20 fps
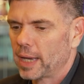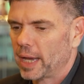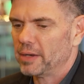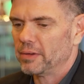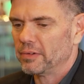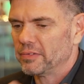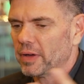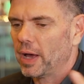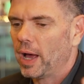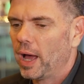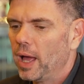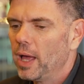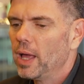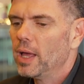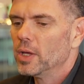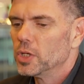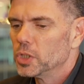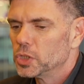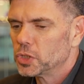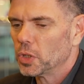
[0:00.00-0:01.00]
kind of uh,
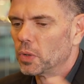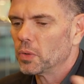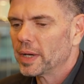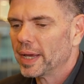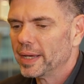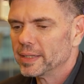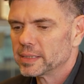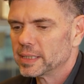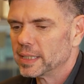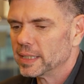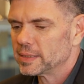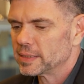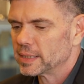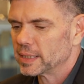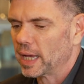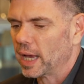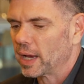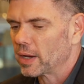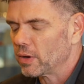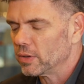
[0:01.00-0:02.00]
showcased this
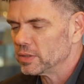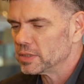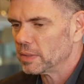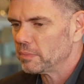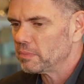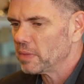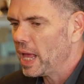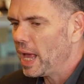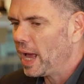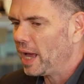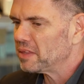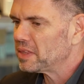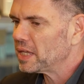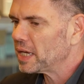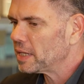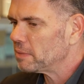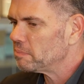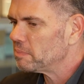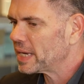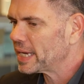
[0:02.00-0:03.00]
uh, concept. I
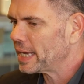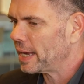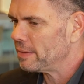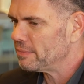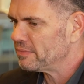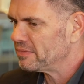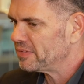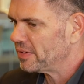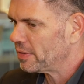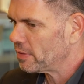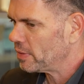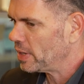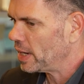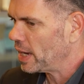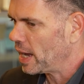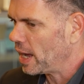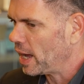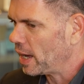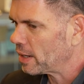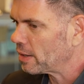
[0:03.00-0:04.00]
think it became very
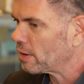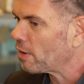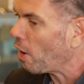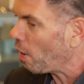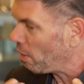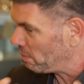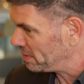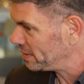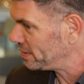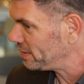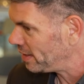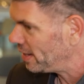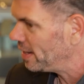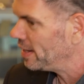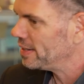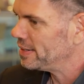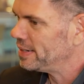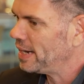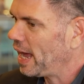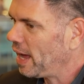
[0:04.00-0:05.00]
uh, common
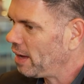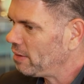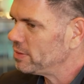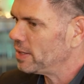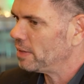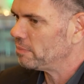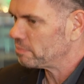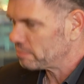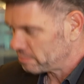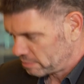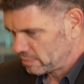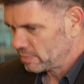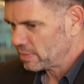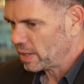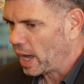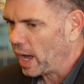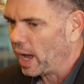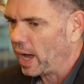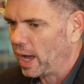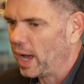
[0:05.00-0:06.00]
now that
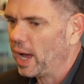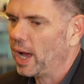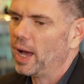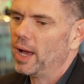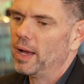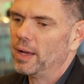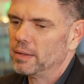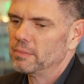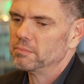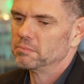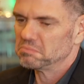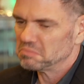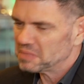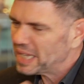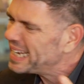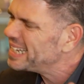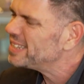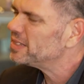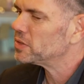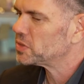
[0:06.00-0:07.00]

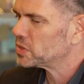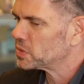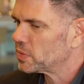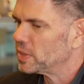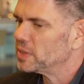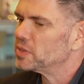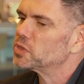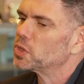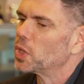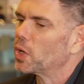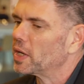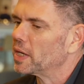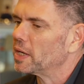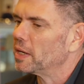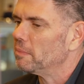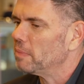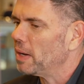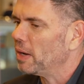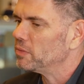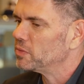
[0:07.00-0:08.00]
the industry is talking
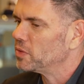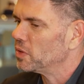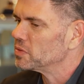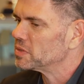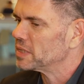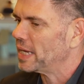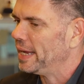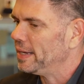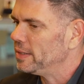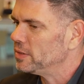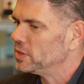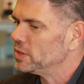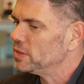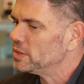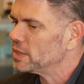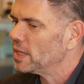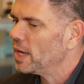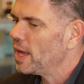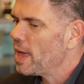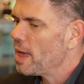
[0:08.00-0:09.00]
about those
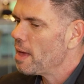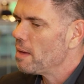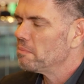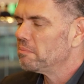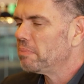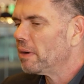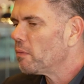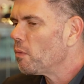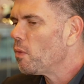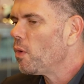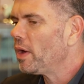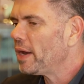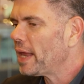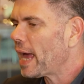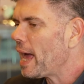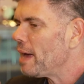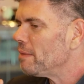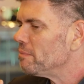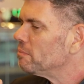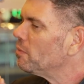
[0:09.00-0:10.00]
agents. But what
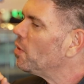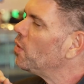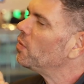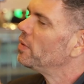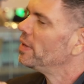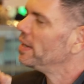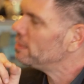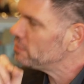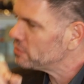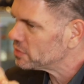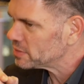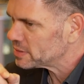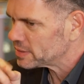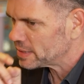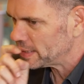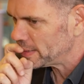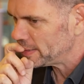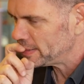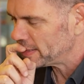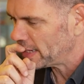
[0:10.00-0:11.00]
I'm more
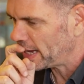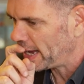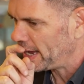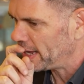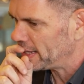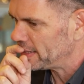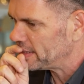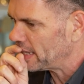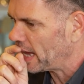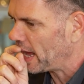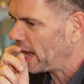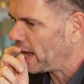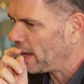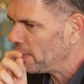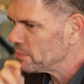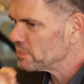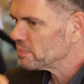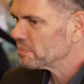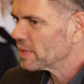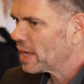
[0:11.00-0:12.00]
interested, and uh,
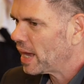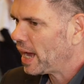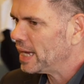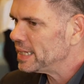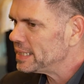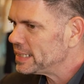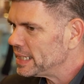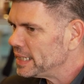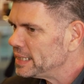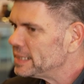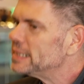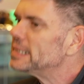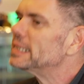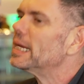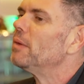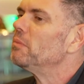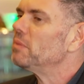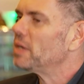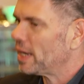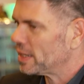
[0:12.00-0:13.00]
I see
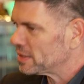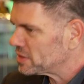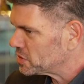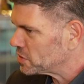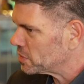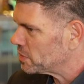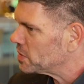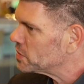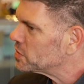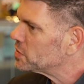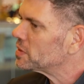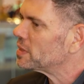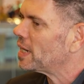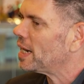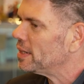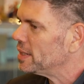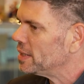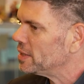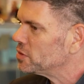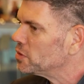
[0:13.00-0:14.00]
some customers
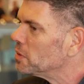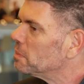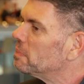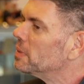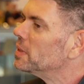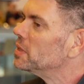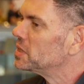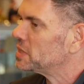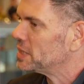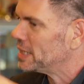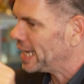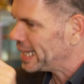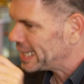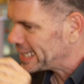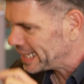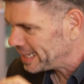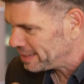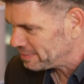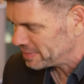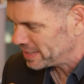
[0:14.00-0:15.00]
starting to push that
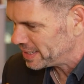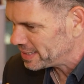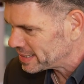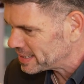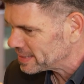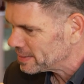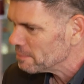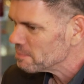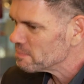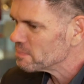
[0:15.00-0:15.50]
limit